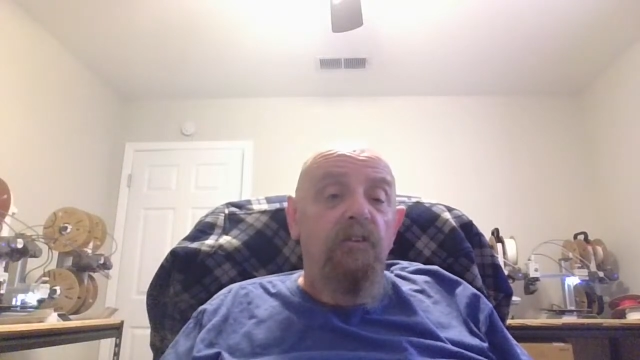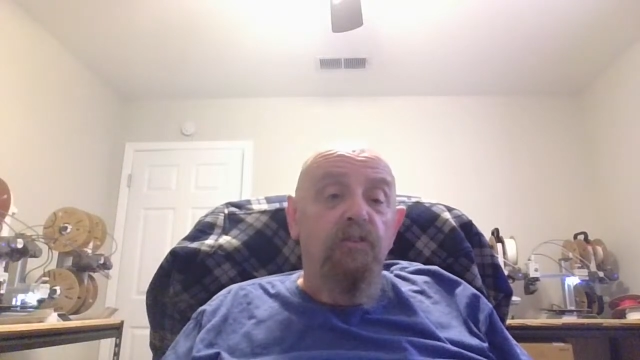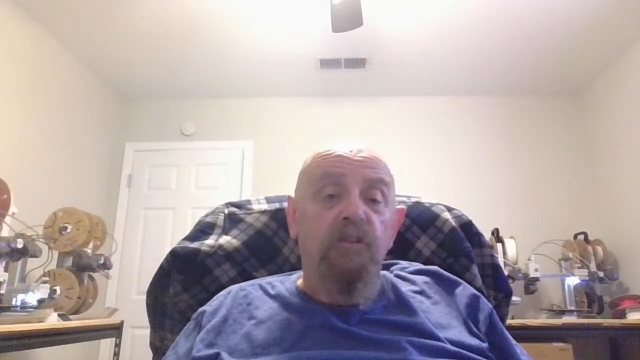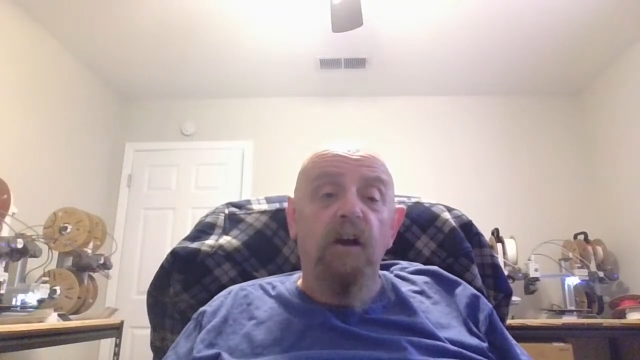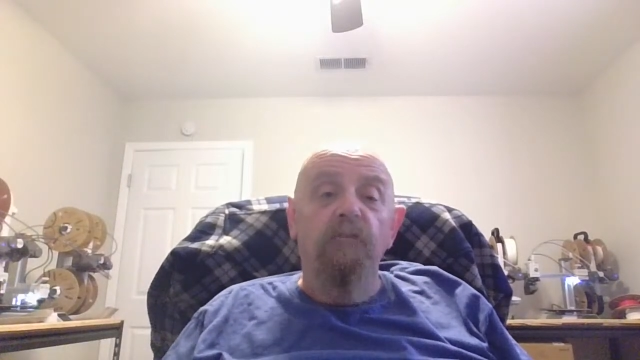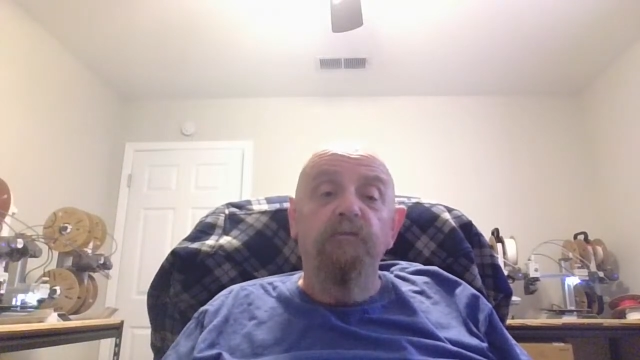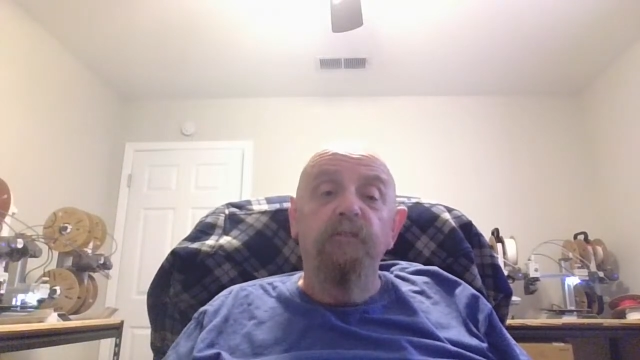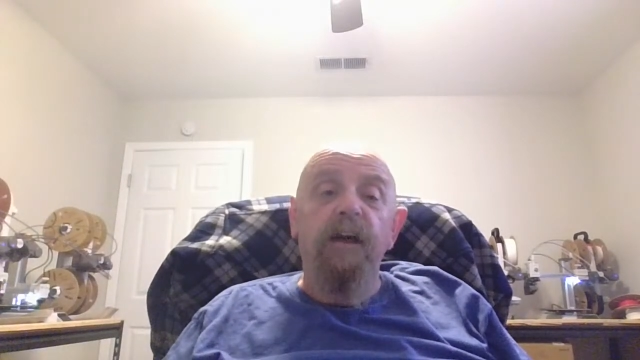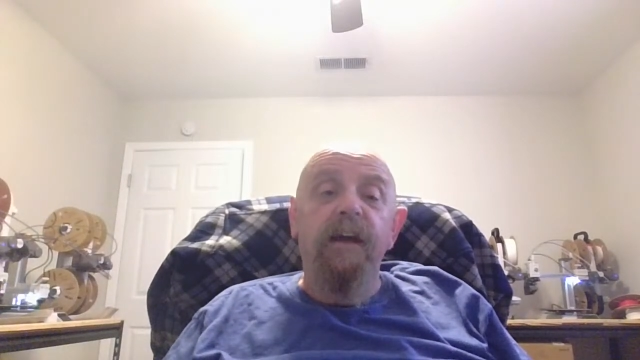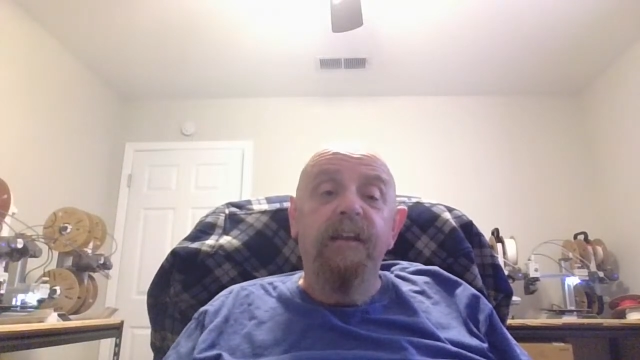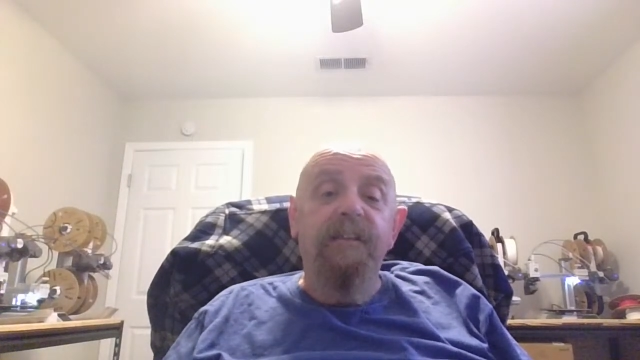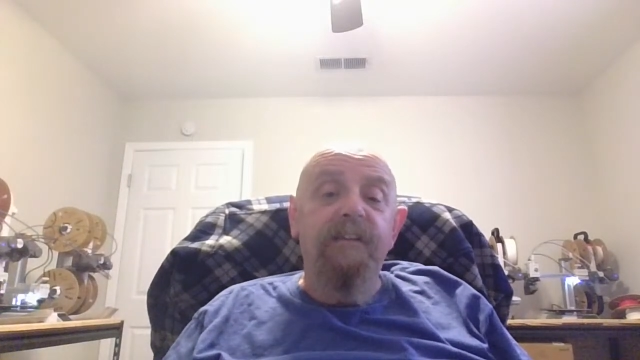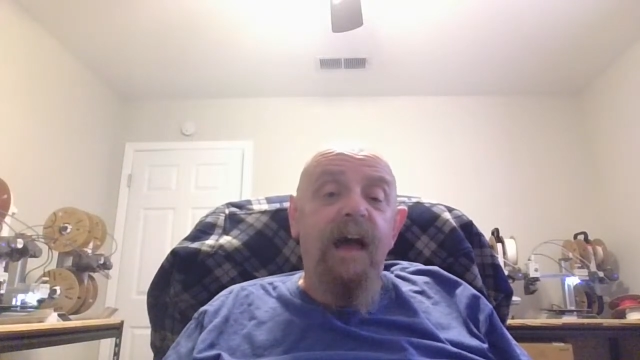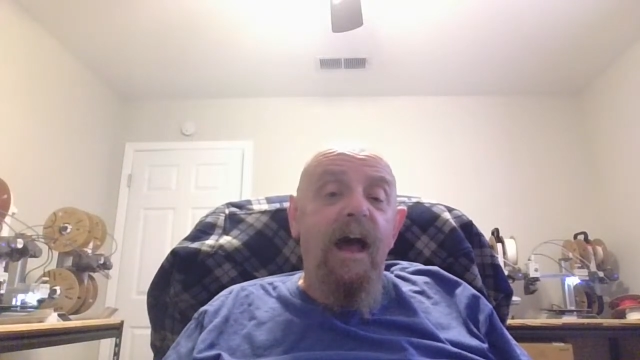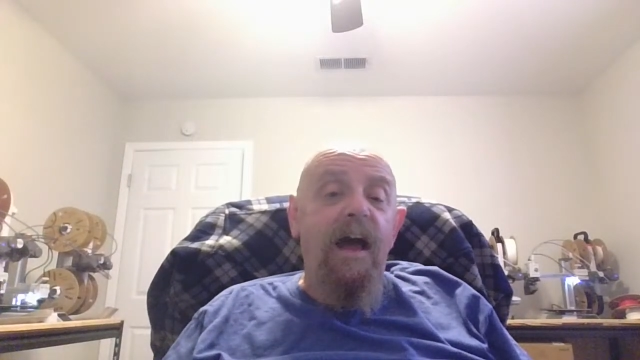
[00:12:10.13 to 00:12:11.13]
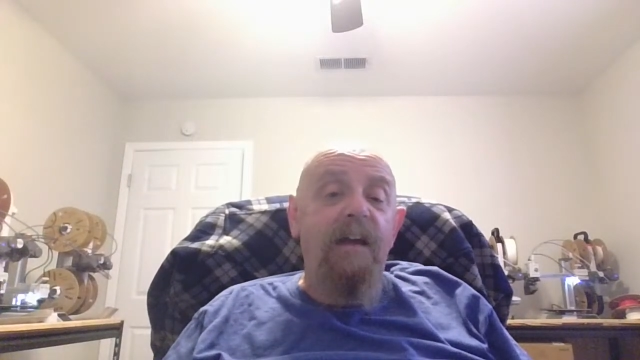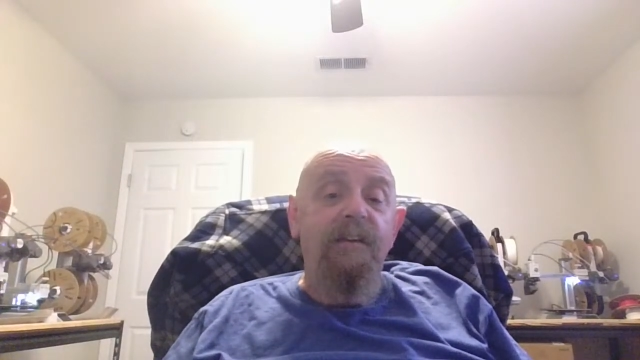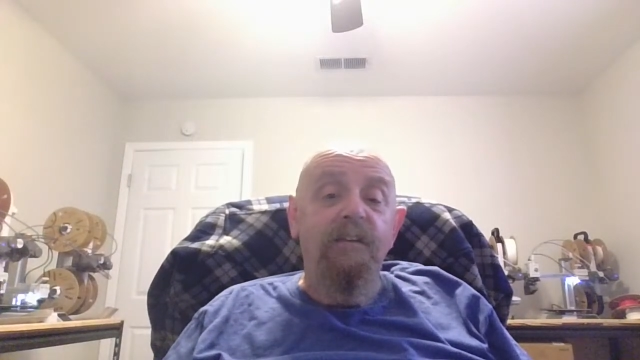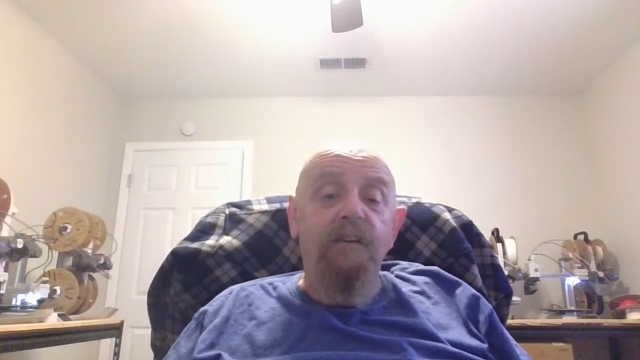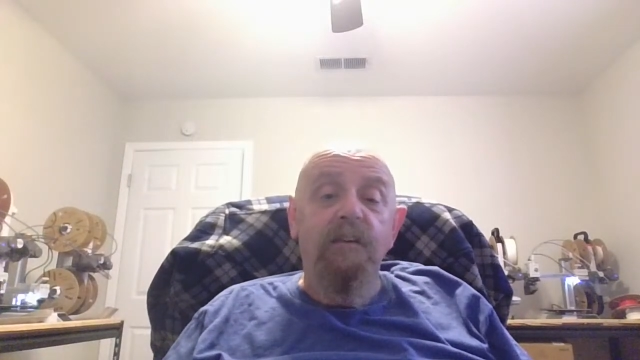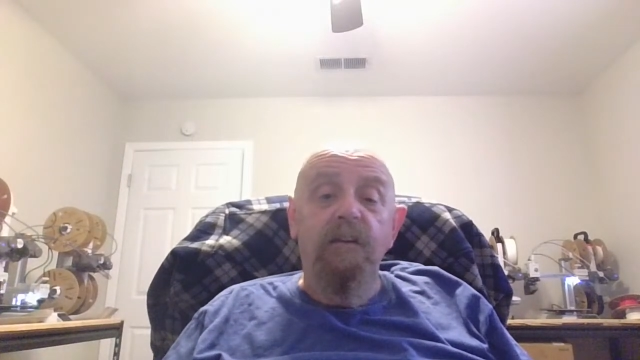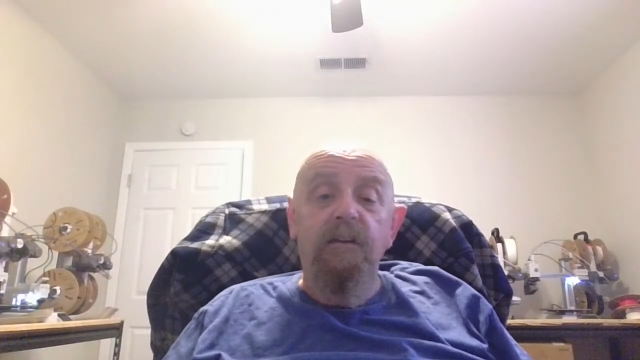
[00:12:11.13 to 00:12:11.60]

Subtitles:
Stuff like that.